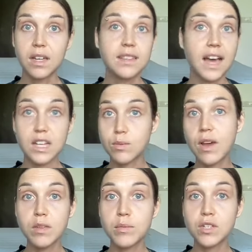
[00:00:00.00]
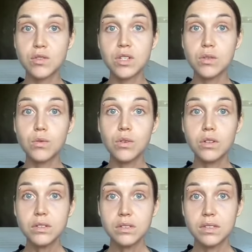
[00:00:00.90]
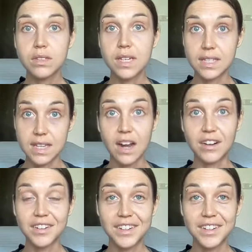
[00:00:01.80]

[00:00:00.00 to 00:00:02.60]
That's why the mystery school is there.